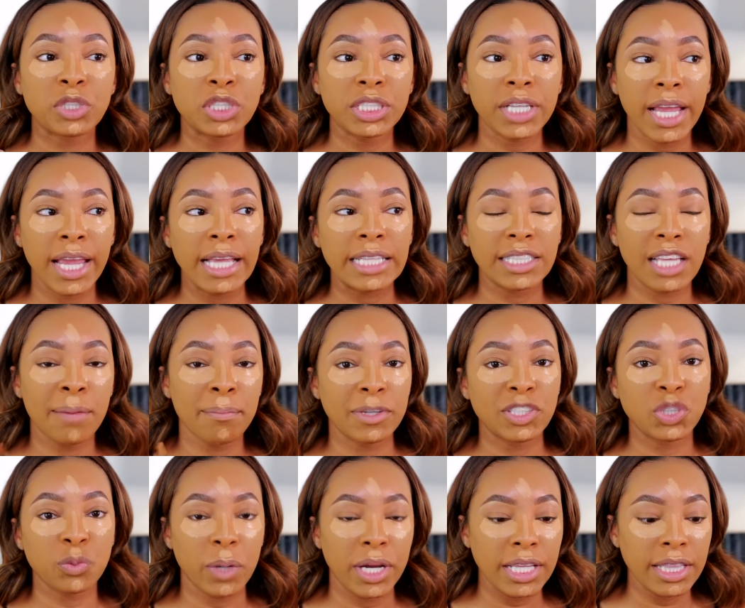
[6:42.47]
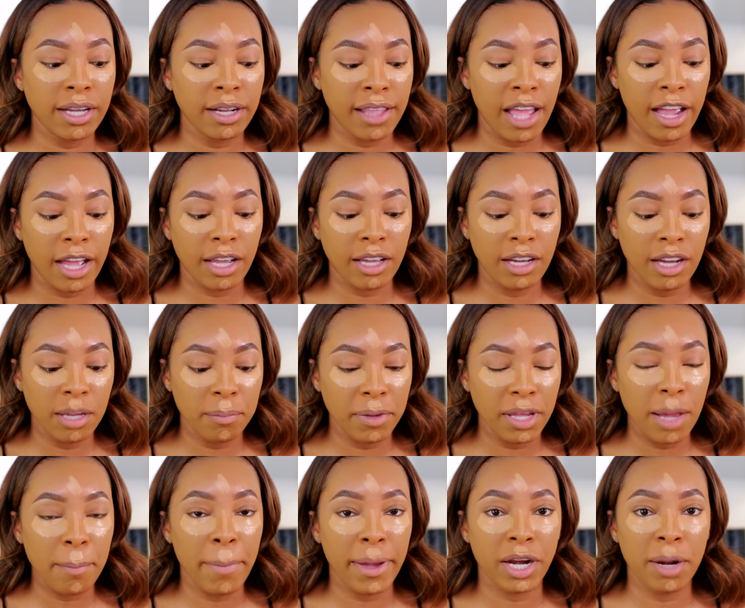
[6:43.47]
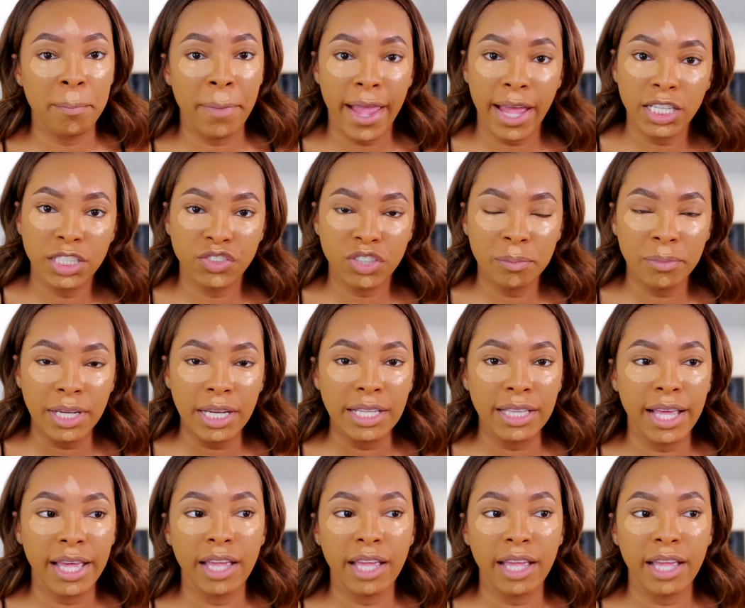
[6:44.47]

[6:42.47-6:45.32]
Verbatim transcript: shades in between there that could be a better match for me